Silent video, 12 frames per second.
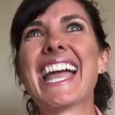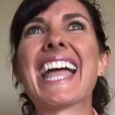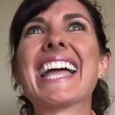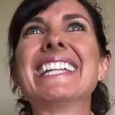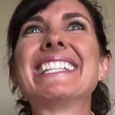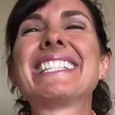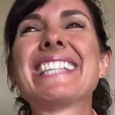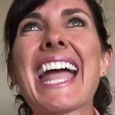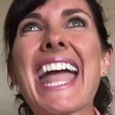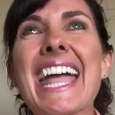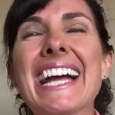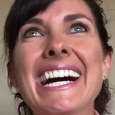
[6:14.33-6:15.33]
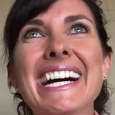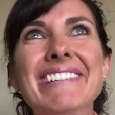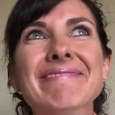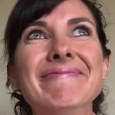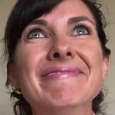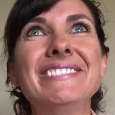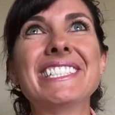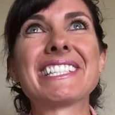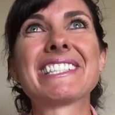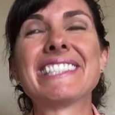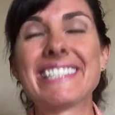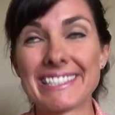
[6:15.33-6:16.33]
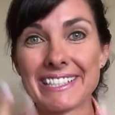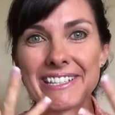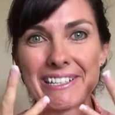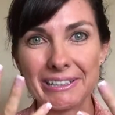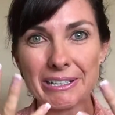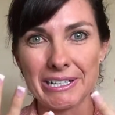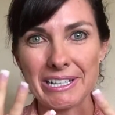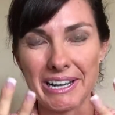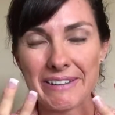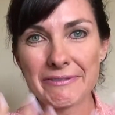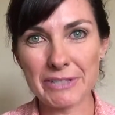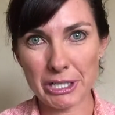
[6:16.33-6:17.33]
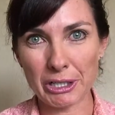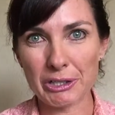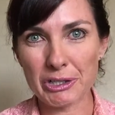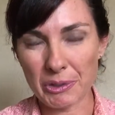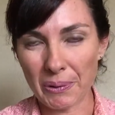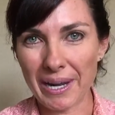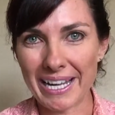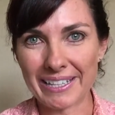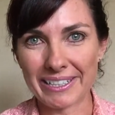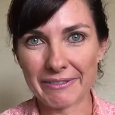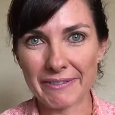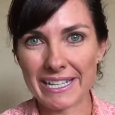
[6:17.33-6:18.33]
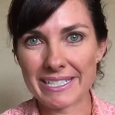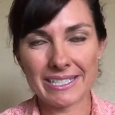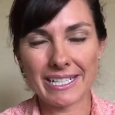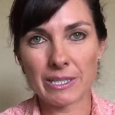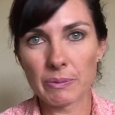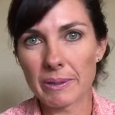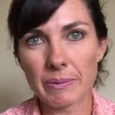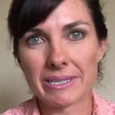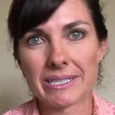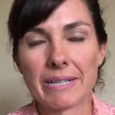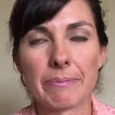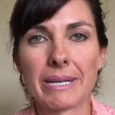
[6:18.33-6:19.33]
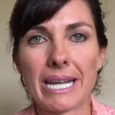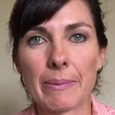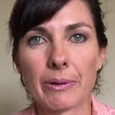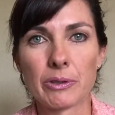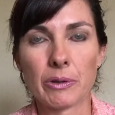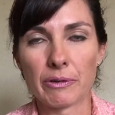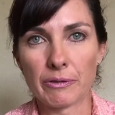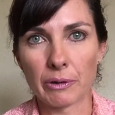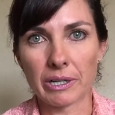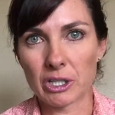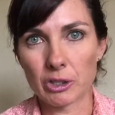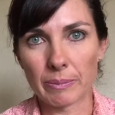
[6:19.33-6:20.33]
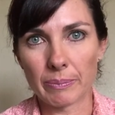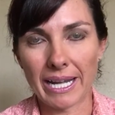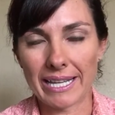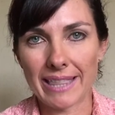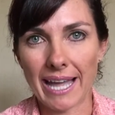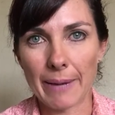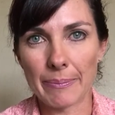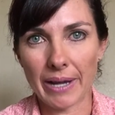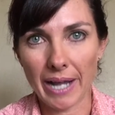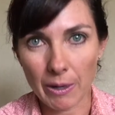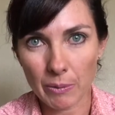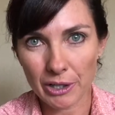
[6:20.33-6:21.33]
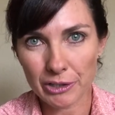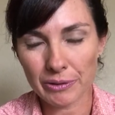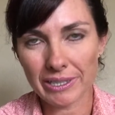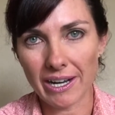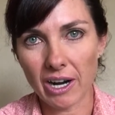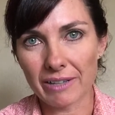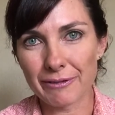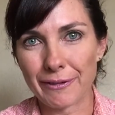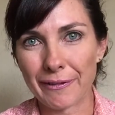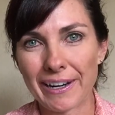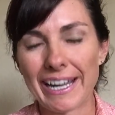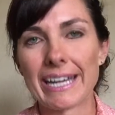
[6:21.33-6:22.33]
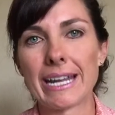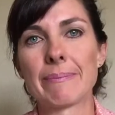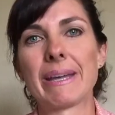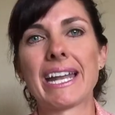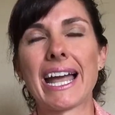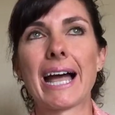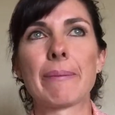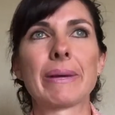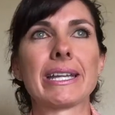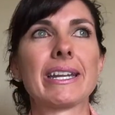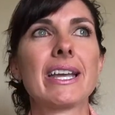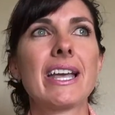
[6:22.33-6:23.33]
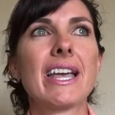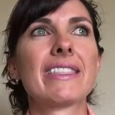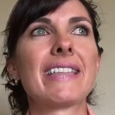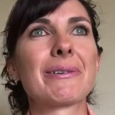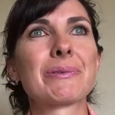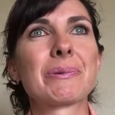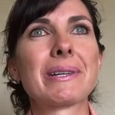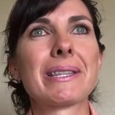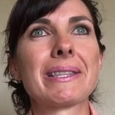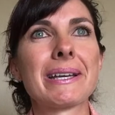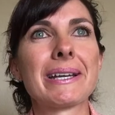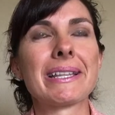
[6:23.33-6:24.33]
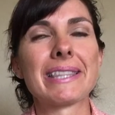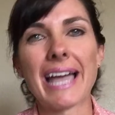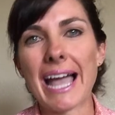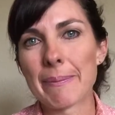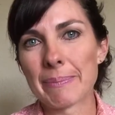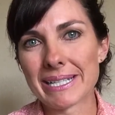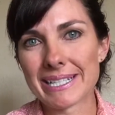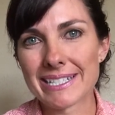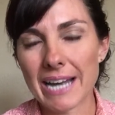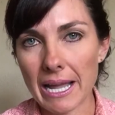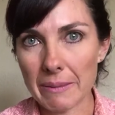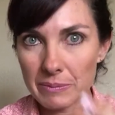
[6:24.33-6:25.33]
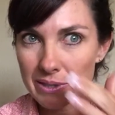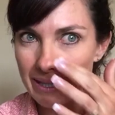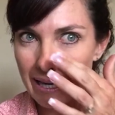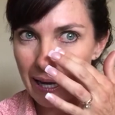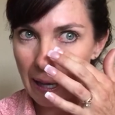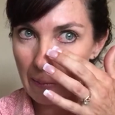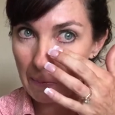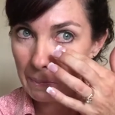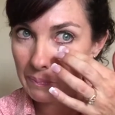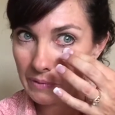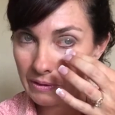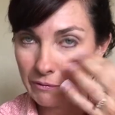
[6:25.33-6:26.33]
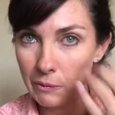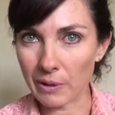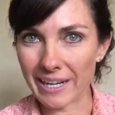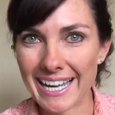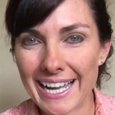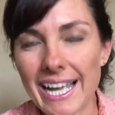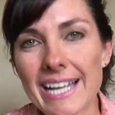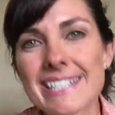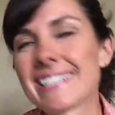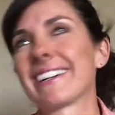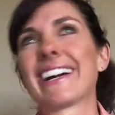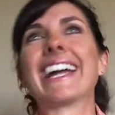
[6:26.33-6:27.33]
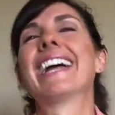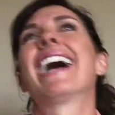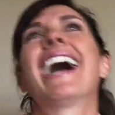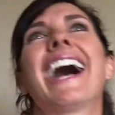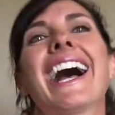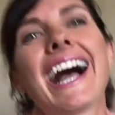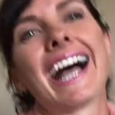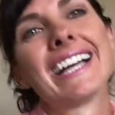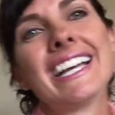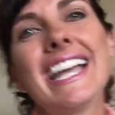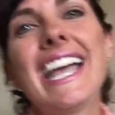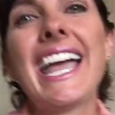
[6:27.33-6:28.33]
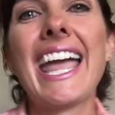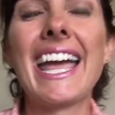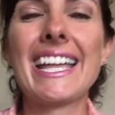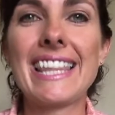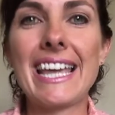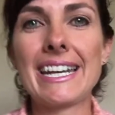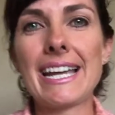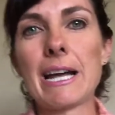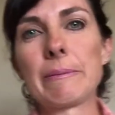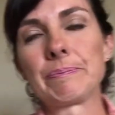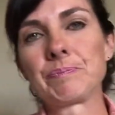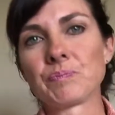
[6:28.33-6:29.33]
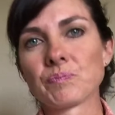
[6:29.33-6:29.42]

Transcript: and say, just the look of sheer joy on their faces, because we wouldn't have been able to afford a trip like that, but I worked really hard for it and I made it happen. That was one of the happiest times for us, sorry. And then